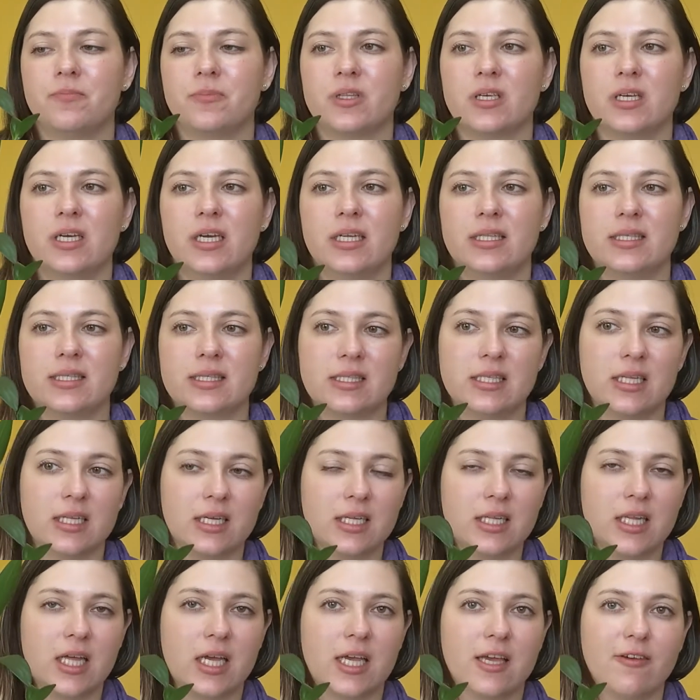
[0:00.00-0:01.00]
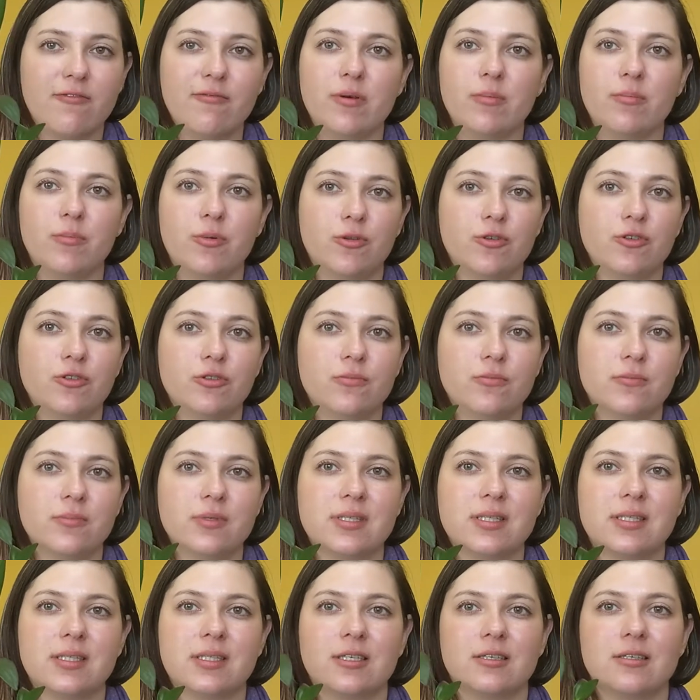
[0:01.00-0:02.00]
It's still gonna give me blooms,
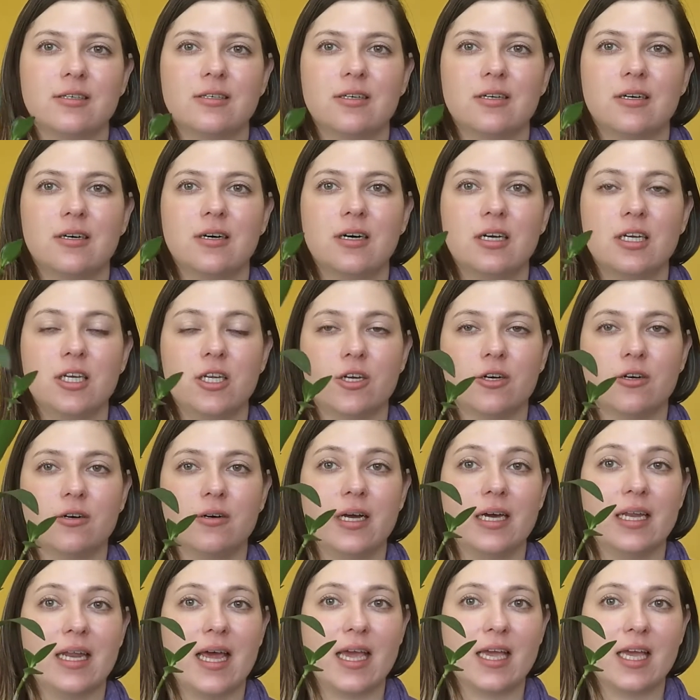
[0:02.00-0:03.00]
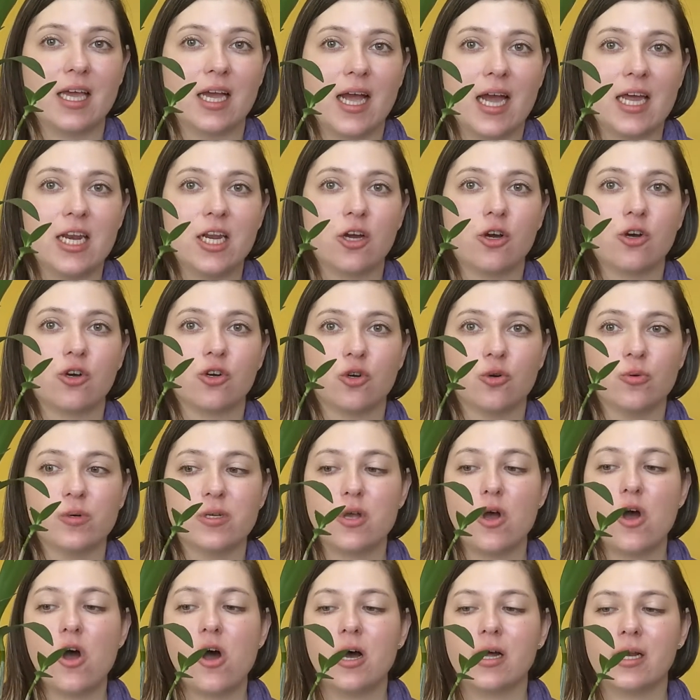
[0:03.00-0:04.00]
so and I can kind of grow it
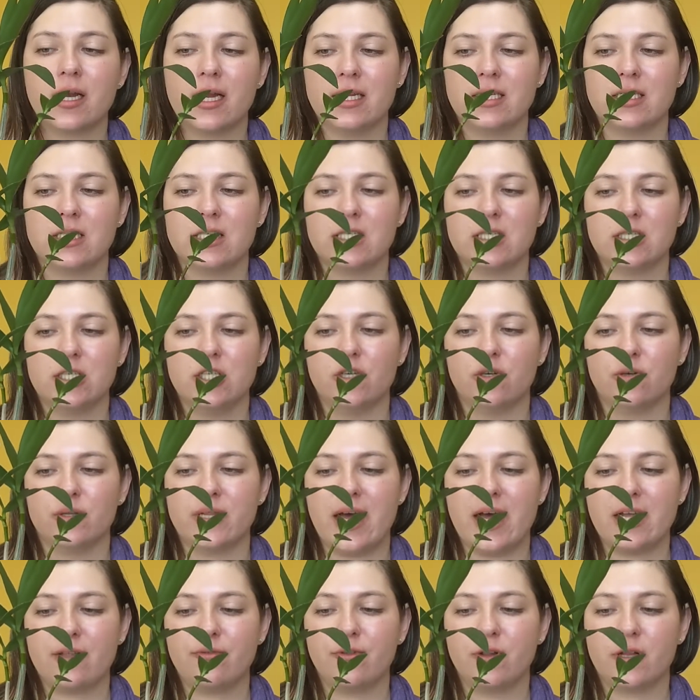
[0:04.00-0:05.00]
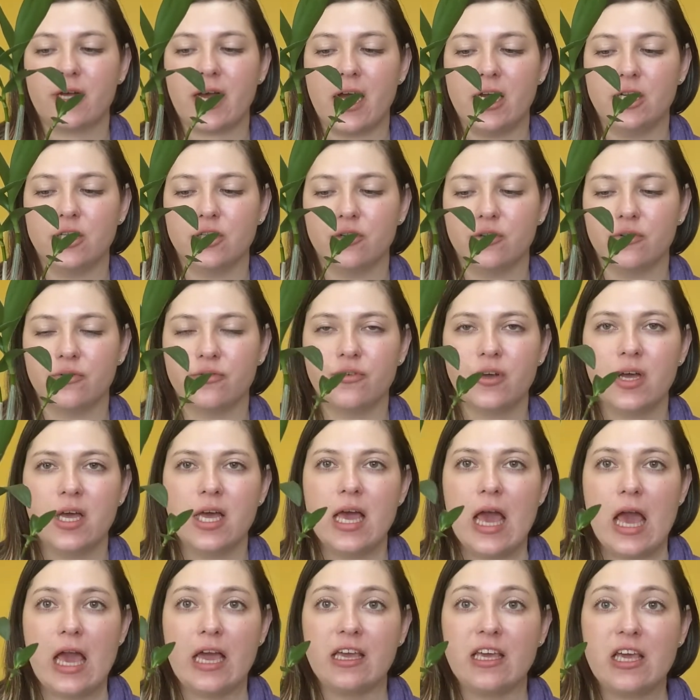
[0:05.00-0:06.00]
on, and that will kind of
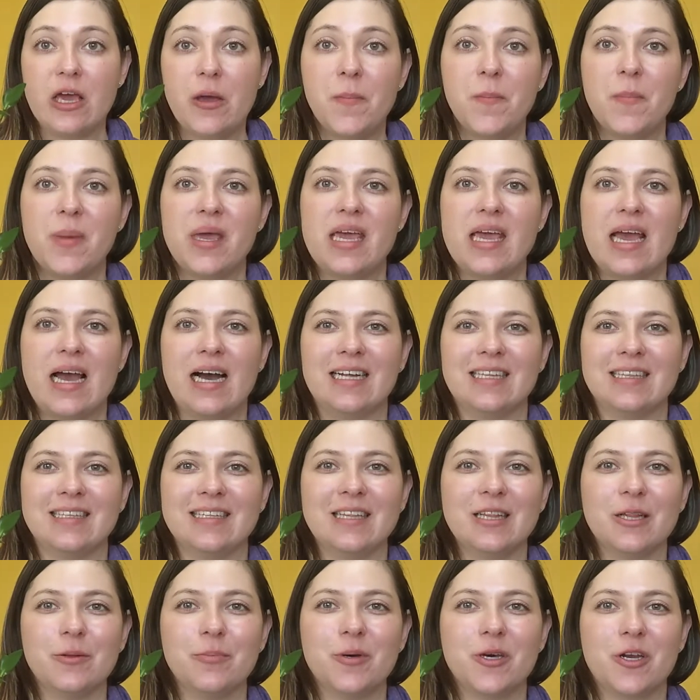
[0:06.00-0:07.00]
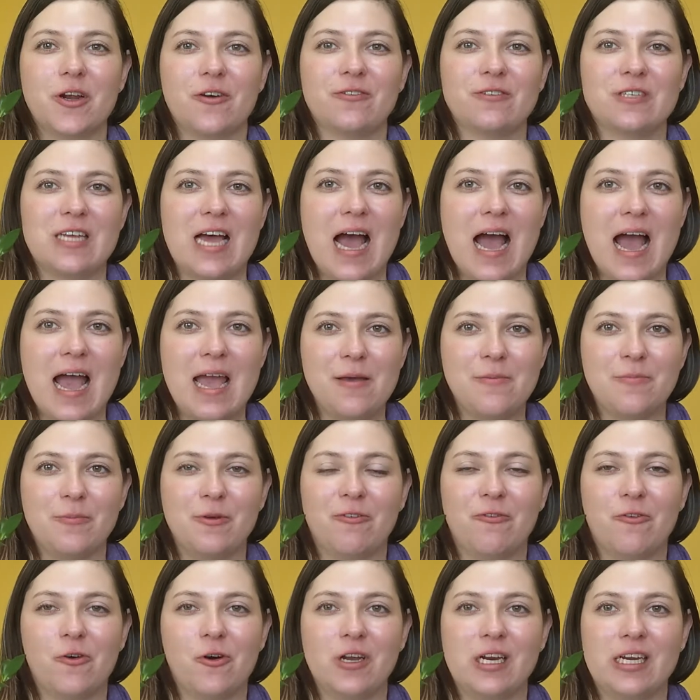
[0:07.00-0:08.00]
give me a little bit of time
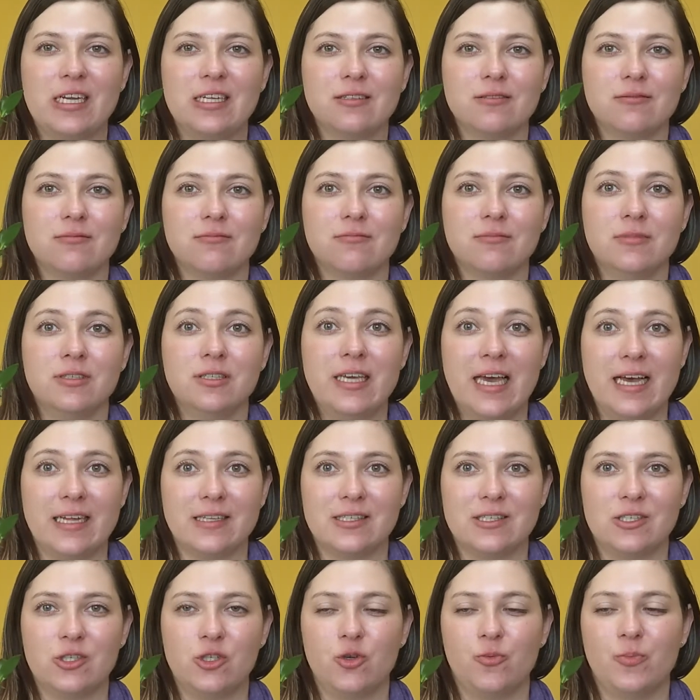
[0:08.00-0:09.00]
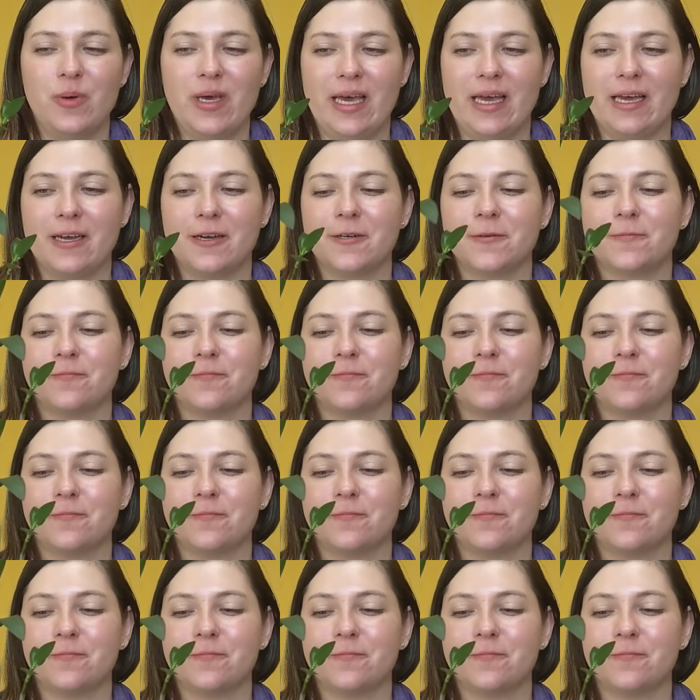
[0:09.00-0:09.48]
before it gets too big.